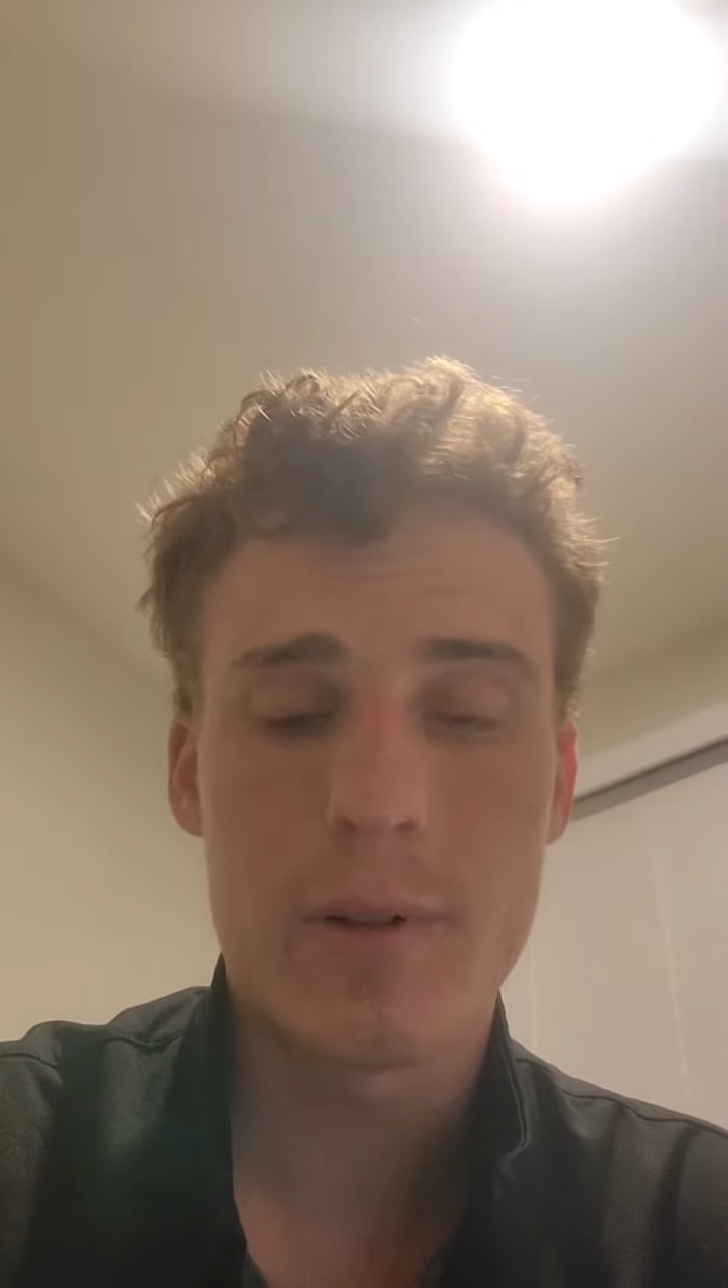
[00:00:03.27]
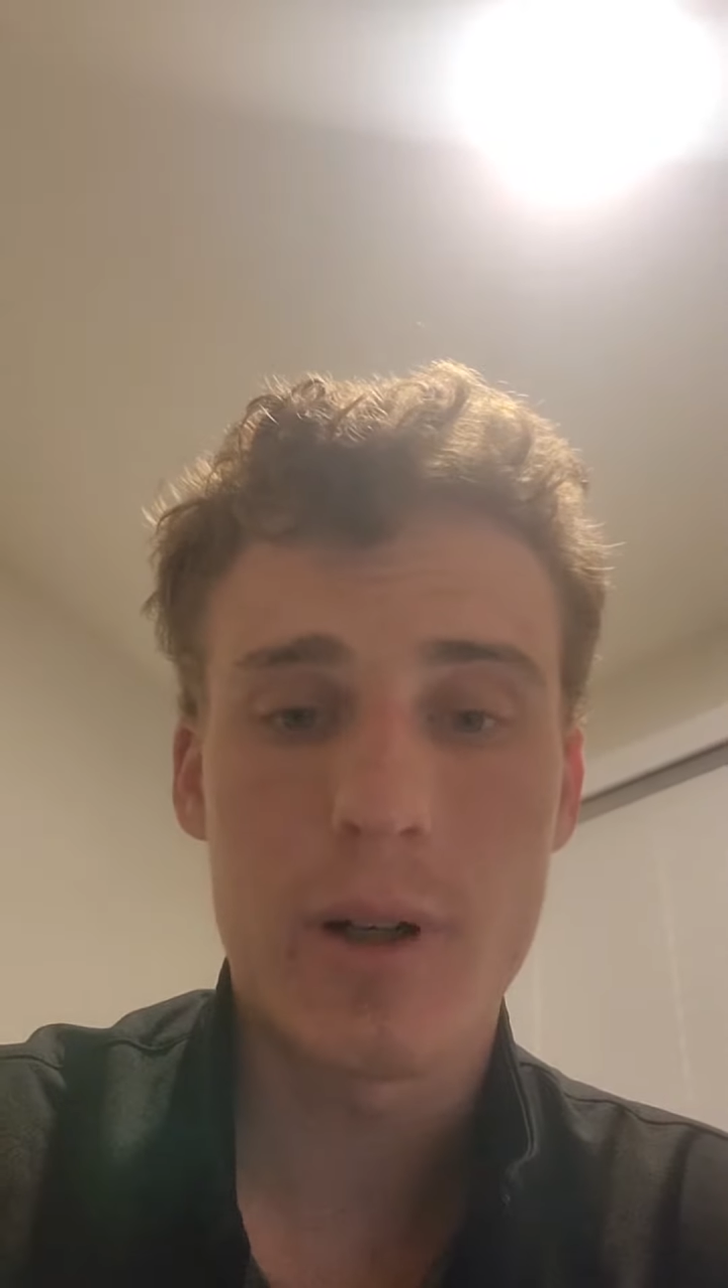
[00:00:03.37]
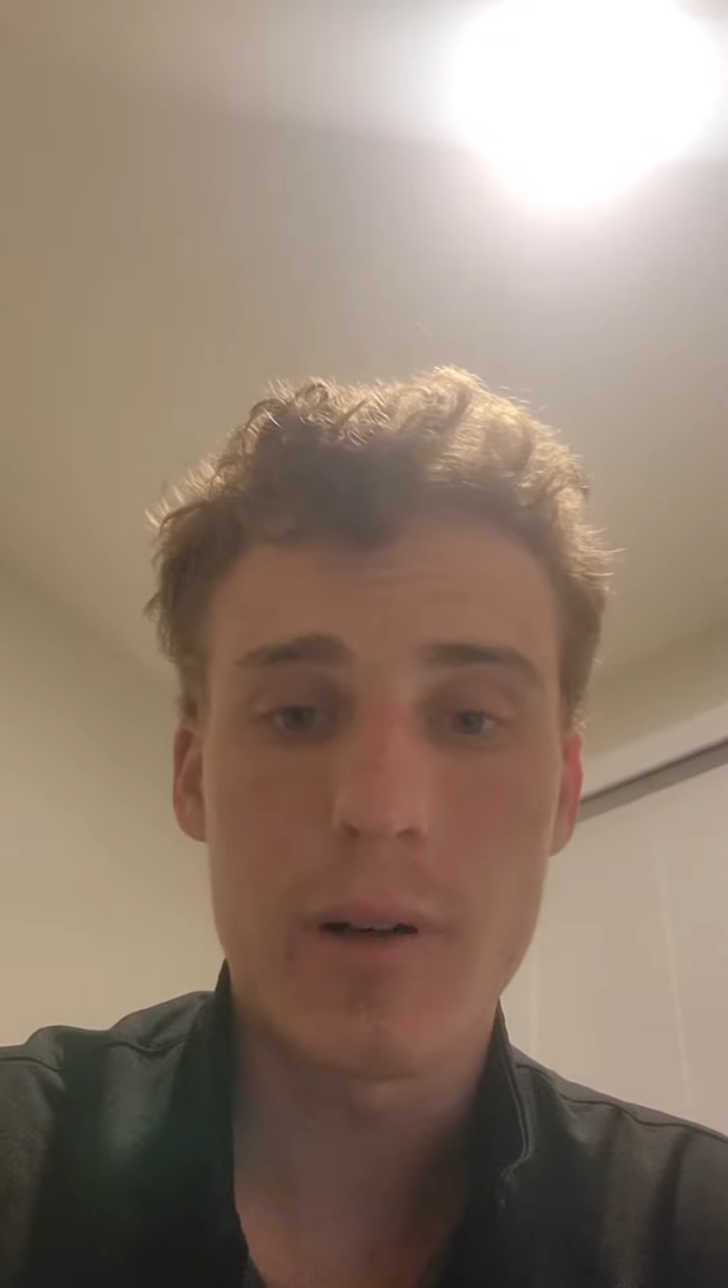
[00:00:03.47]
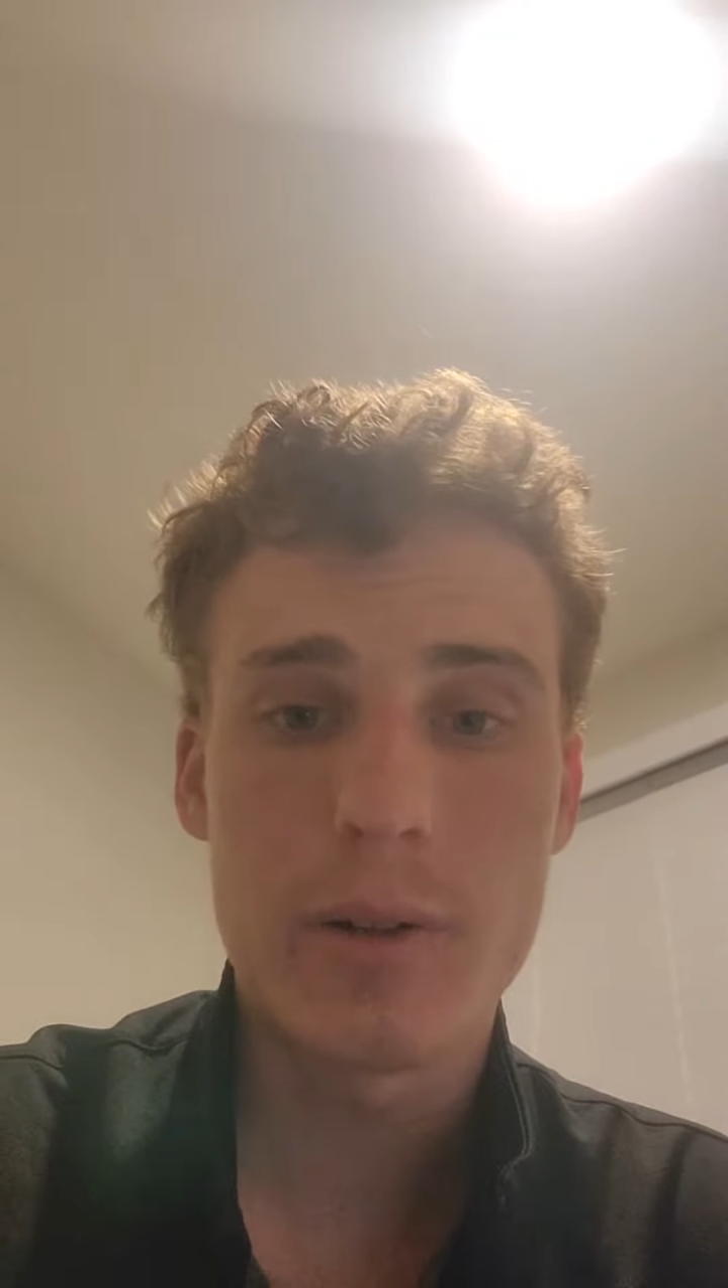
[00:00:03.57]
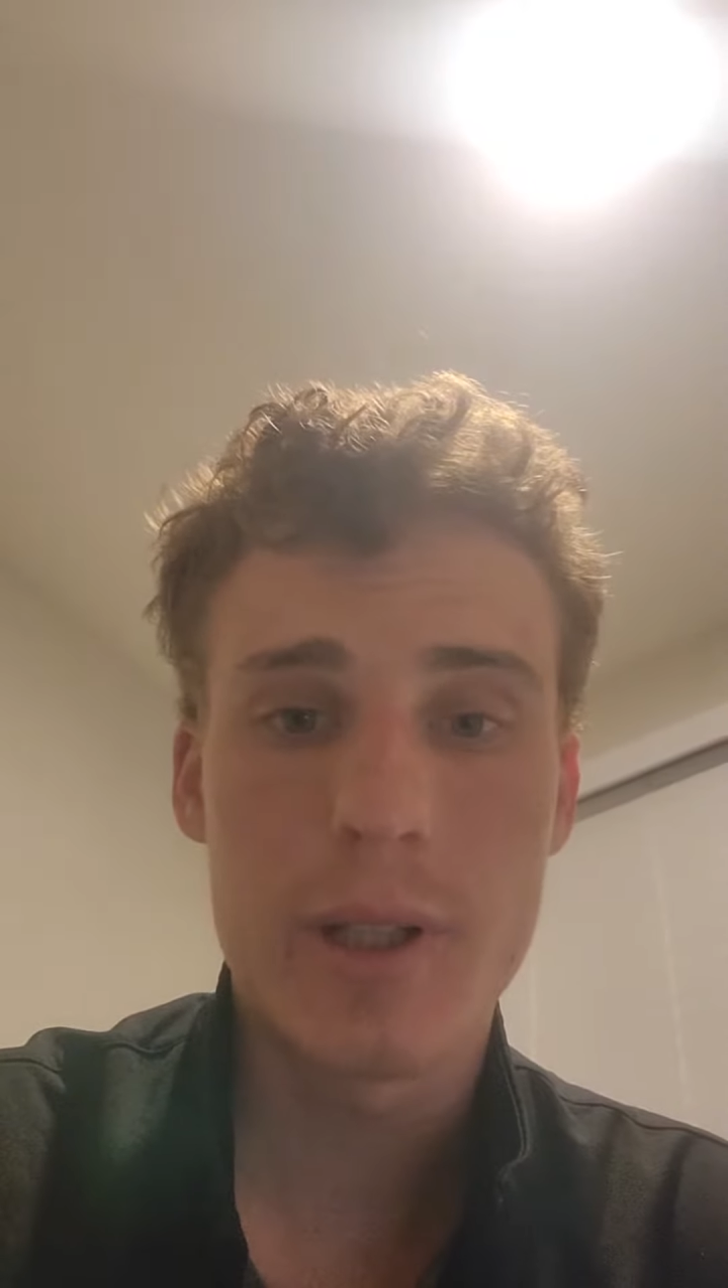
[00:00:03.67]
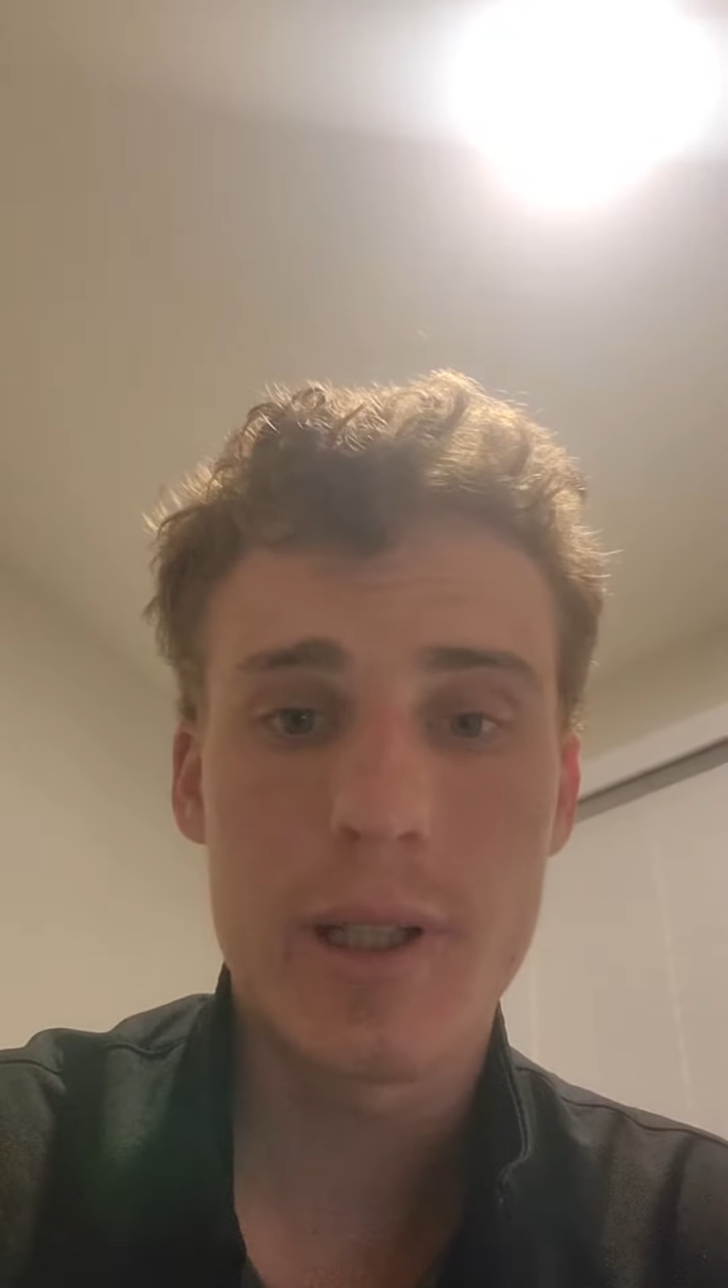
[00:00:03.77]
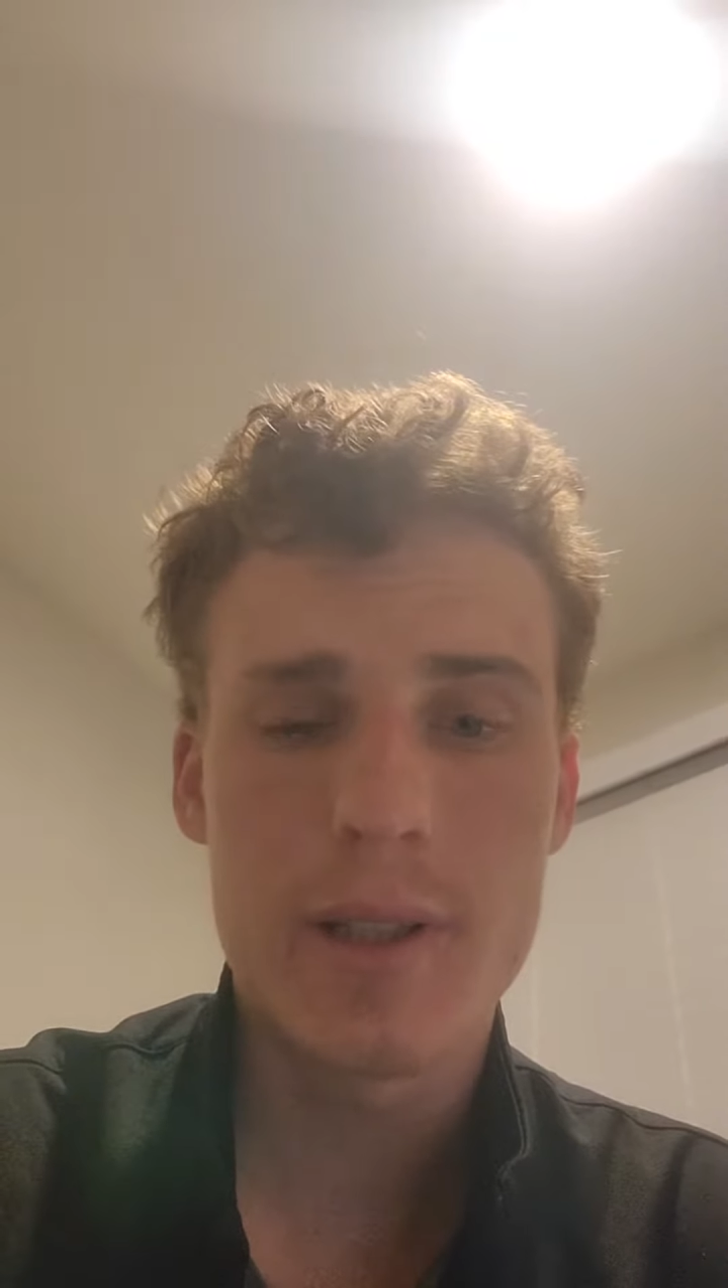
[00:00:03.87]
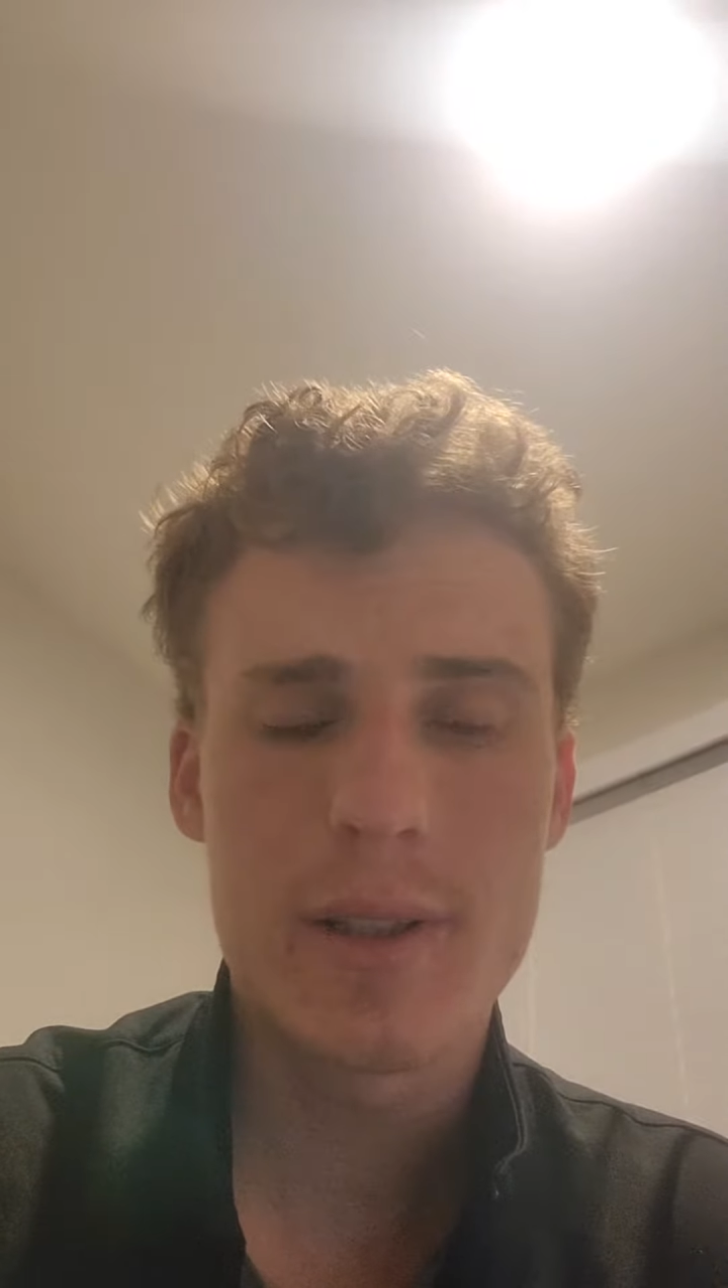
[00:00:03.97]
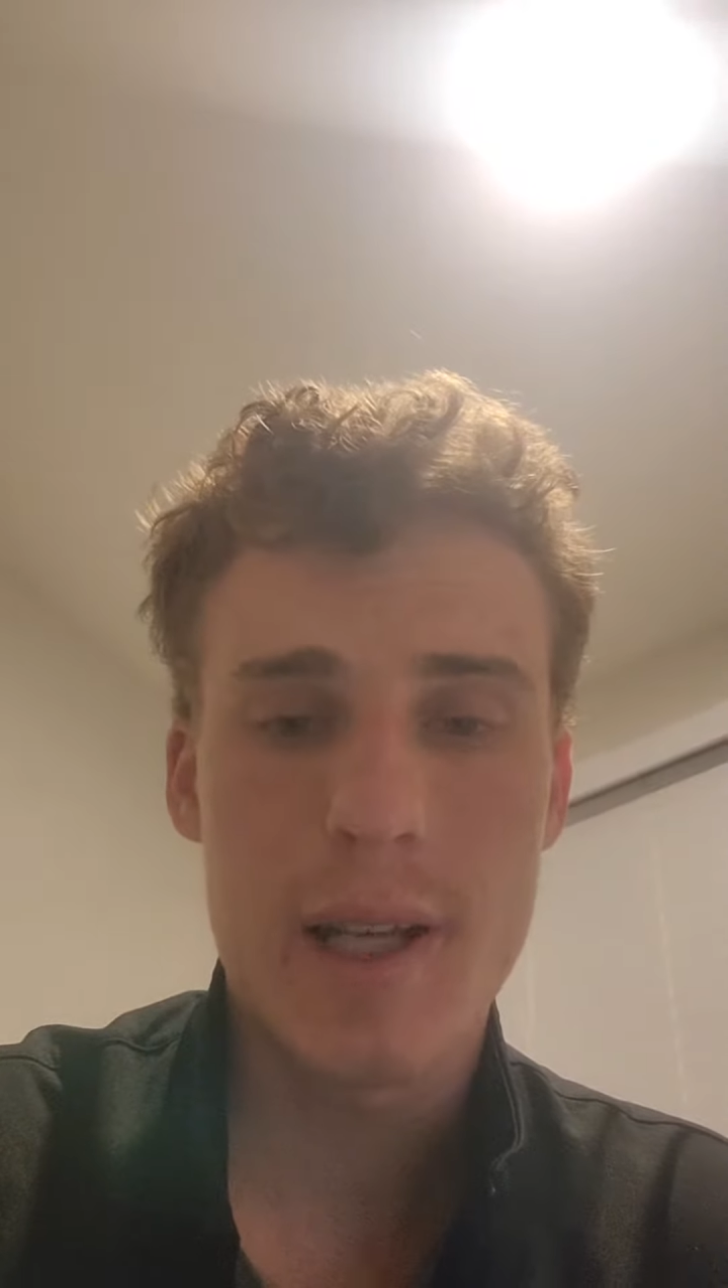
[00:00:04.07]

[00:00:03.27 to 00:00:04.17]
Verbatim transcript: for all things